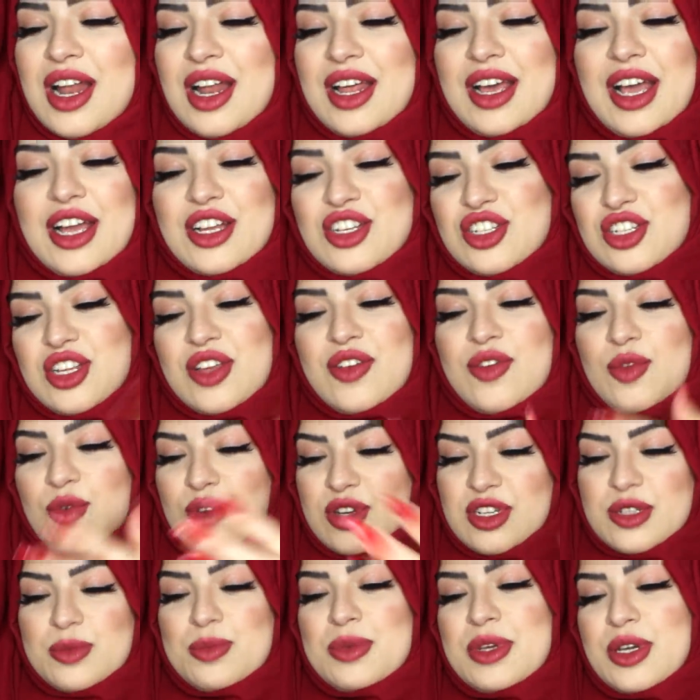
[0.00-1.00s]
I just even
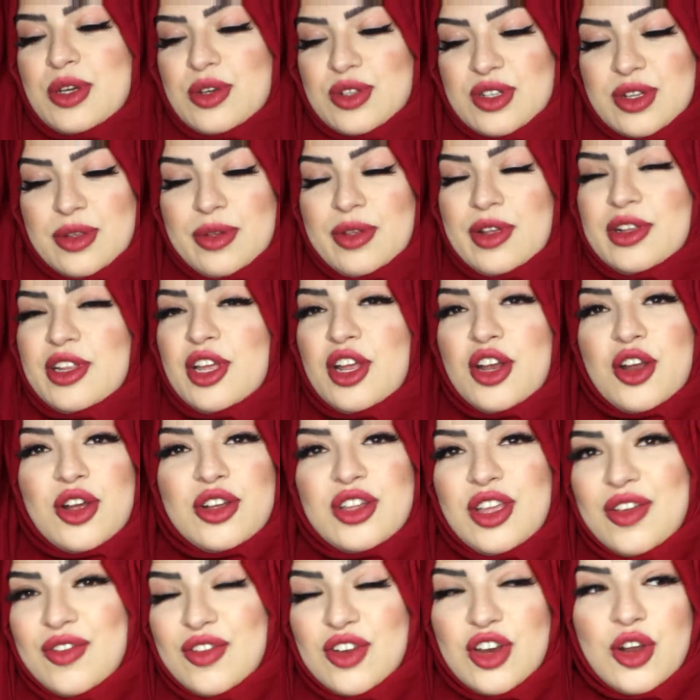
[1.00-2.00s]
want to speak on something. I don't know. I
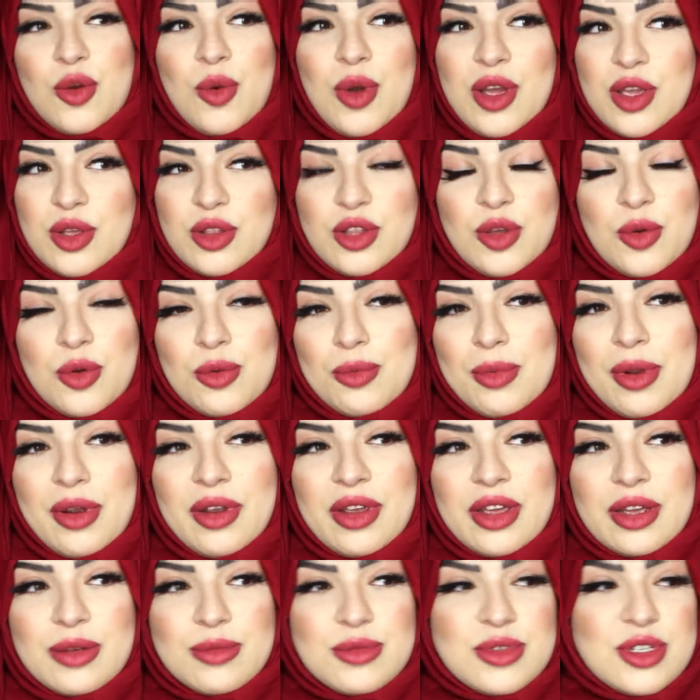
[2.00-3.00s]
don't even know why you don't want to
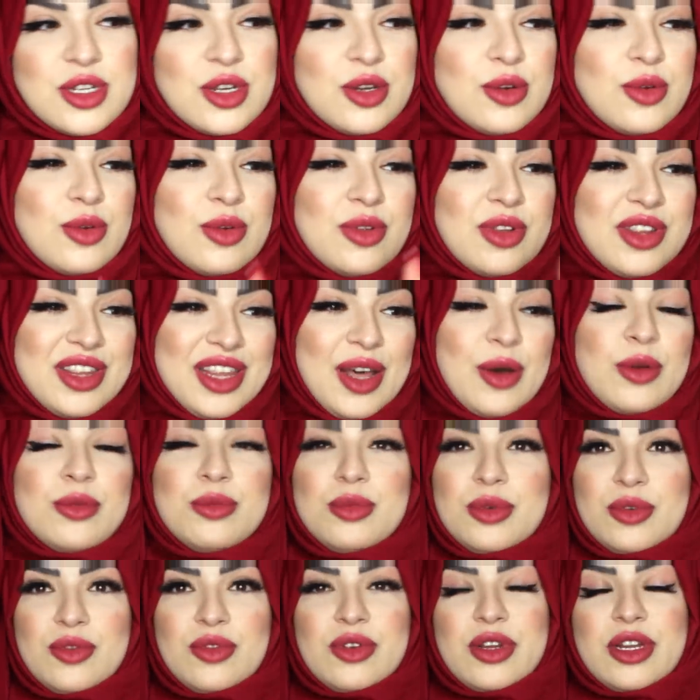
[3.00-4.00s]
marry him. So that
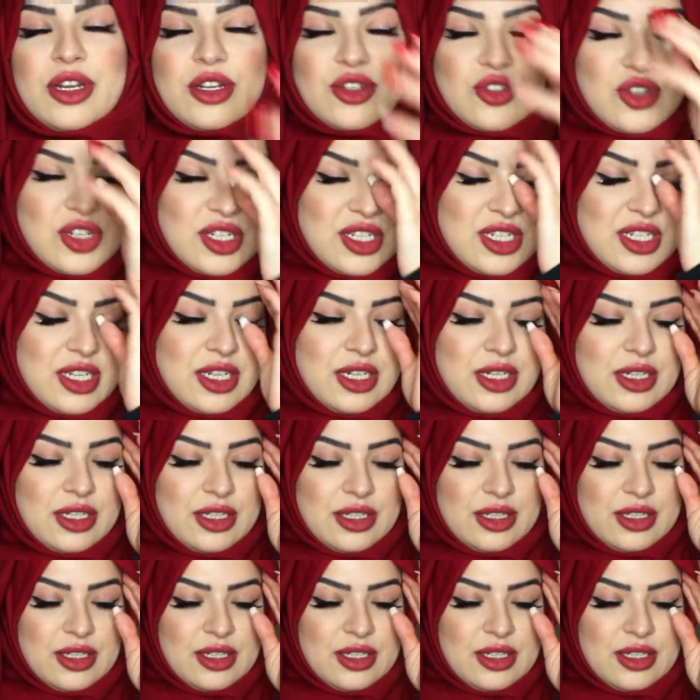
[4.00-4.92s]
would be really interesting.